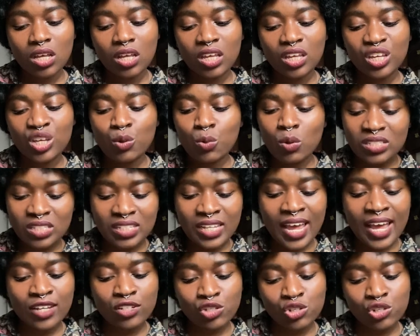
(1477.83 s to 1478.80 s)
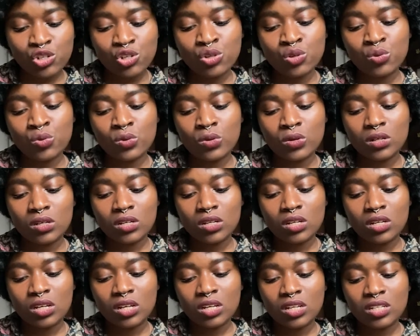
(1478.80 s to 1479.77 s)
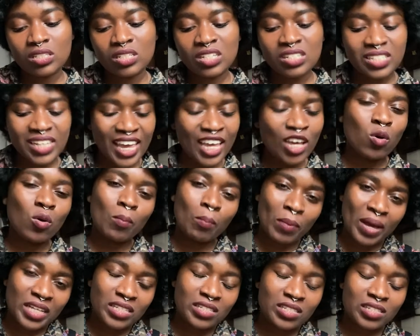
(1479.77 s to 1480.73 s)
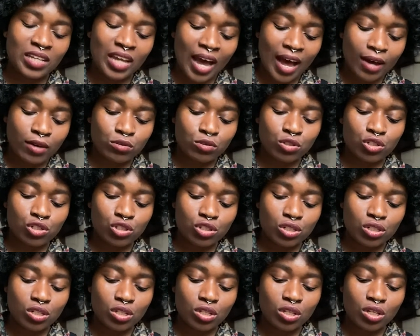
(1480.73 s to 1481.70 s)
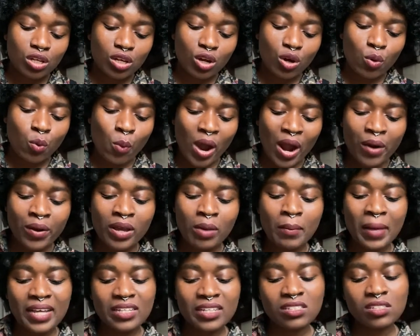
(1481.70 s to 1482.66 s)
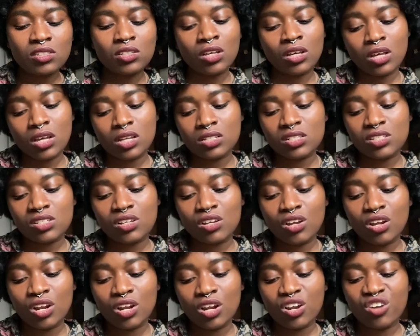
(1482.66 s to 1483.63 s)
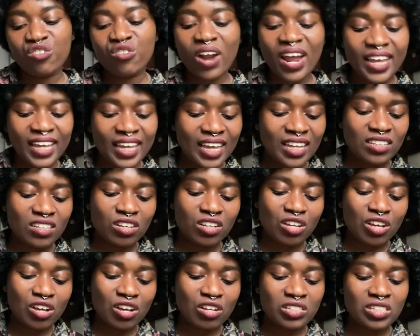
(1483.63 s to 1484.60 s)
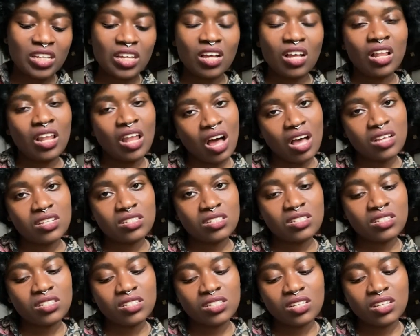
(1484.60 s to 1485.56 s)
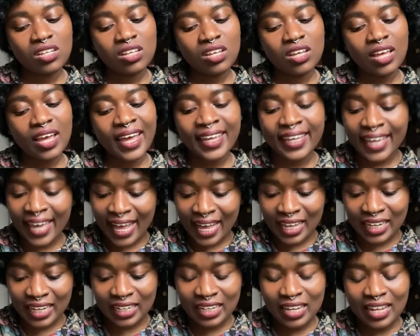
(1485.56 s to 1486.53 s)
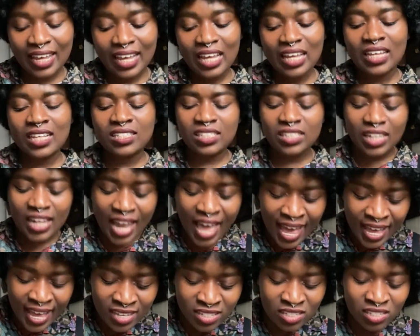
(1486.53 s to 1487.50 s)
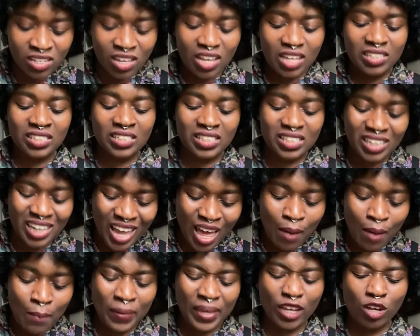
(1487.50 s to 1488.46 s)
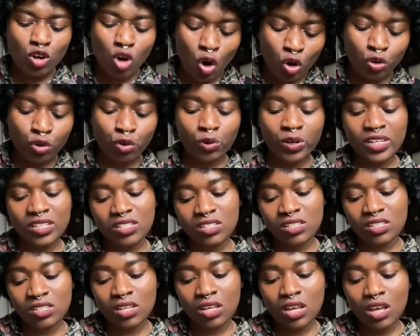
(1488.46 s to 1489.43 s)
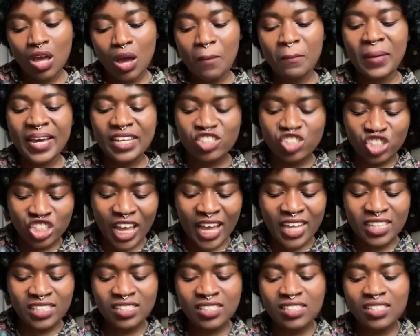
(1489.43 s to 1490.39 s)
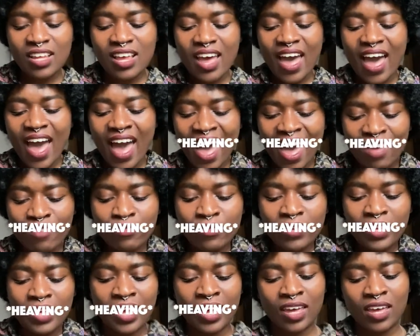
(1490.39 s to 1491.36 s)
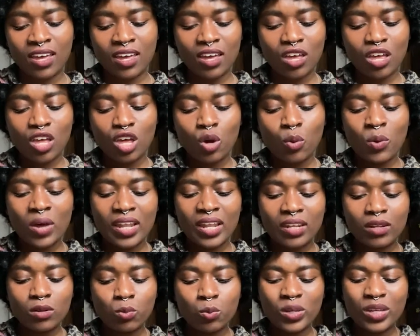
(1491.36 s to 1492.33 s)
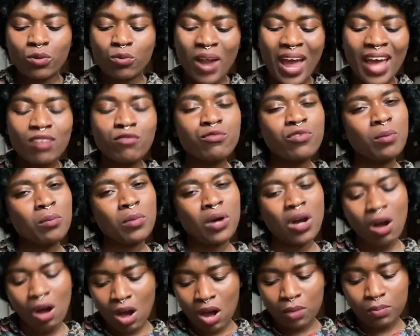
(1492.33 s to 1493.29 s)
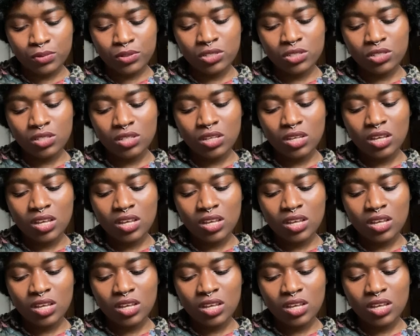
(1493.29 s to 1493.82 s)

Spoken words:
He was there too, the day on Ben's couch, wearing my skirt, ranking the girls in class. Again, his legs slamming concrete, my chest heavying when we ran from cops.